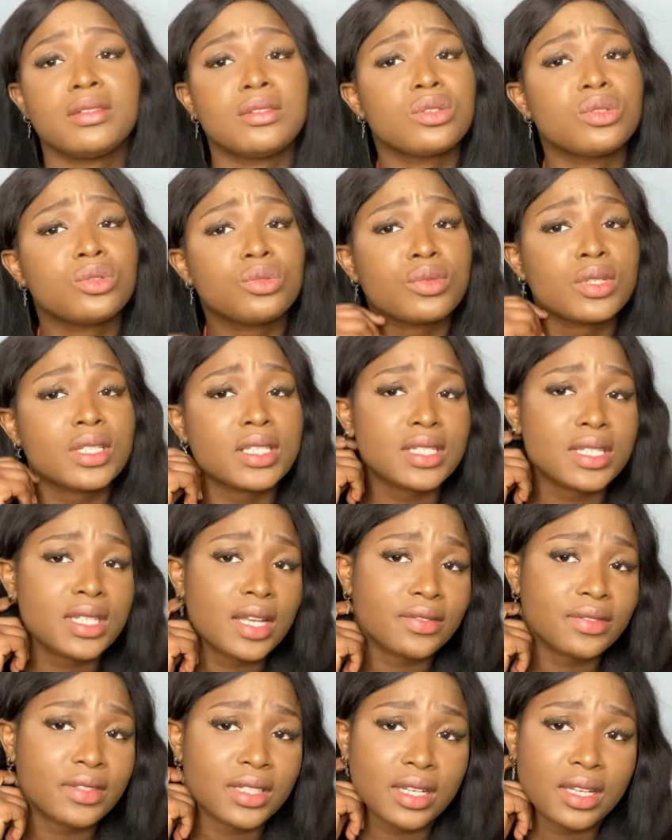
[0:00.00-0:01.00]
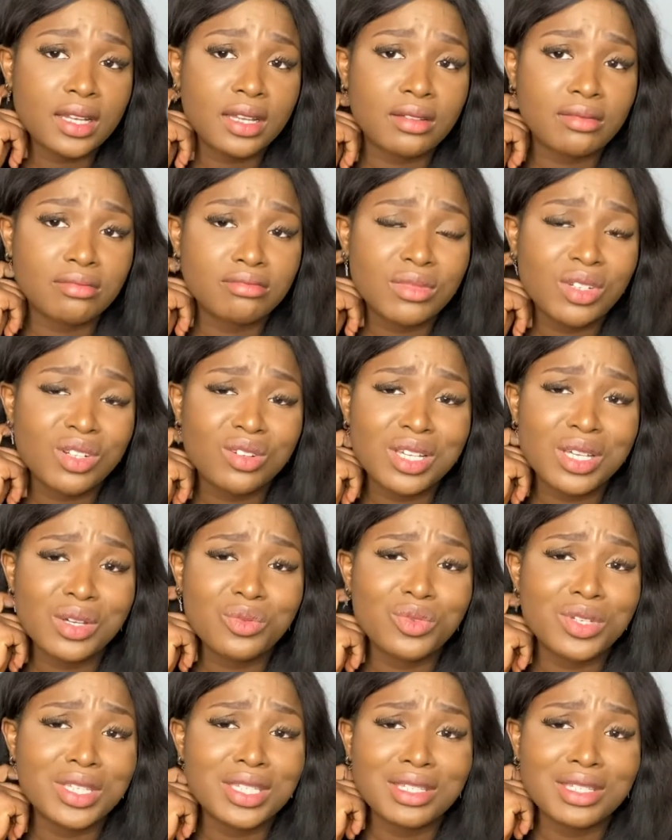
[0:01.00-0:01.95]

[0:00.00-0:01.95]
2 weeks after, or a week.